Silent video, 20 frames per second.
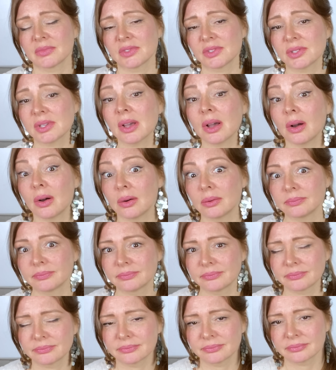So,
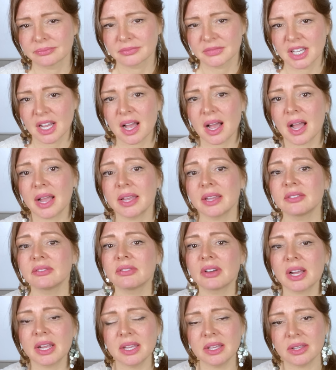I
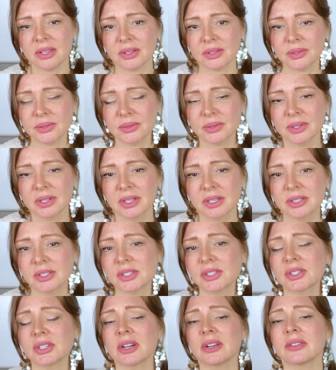invite you to
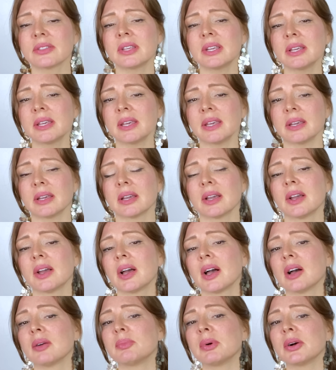start thinking
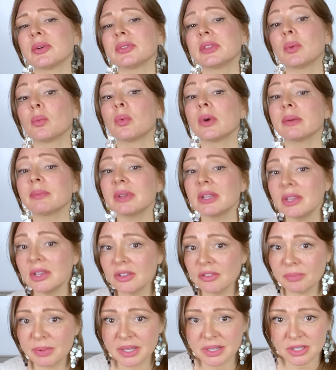about the women
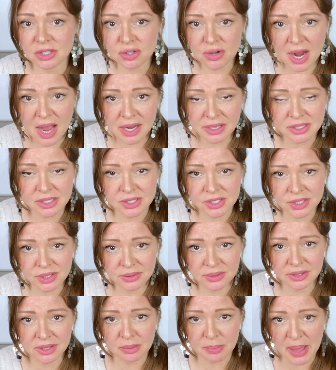you've been attracted to
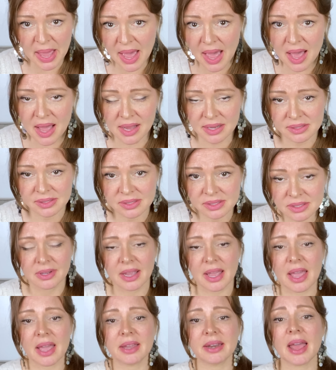in the past
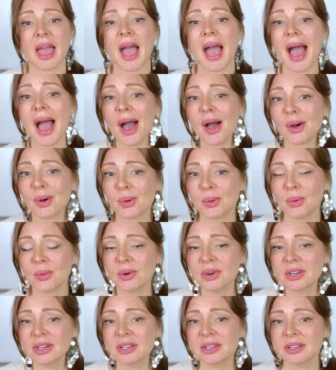and how
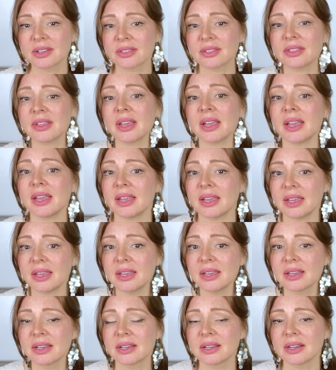they
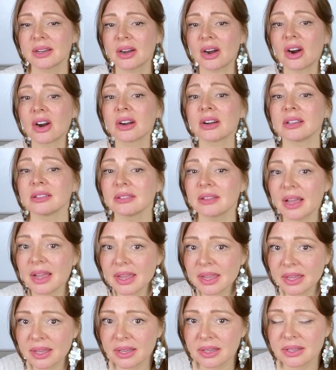are
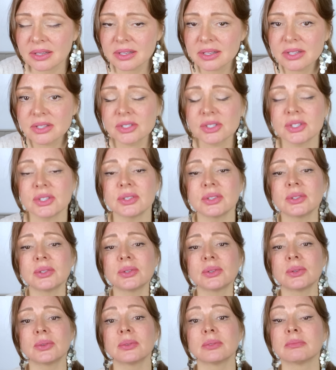alike
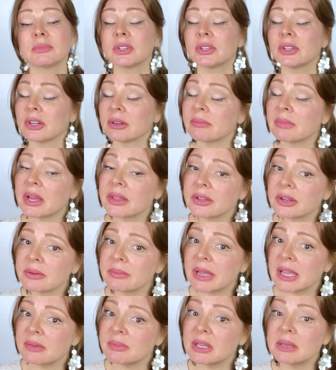to your mother,
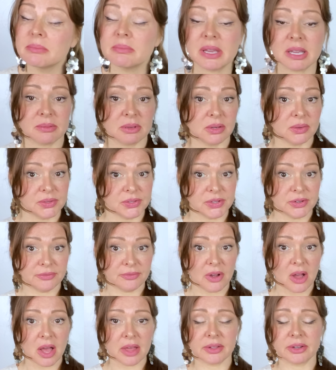maybe it was your
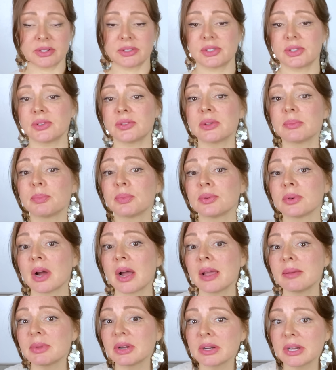father, to the
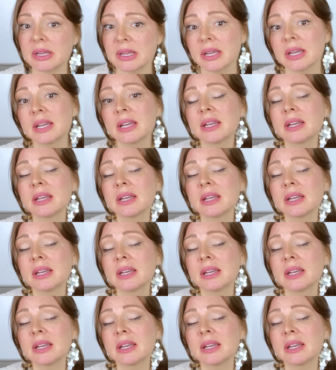primary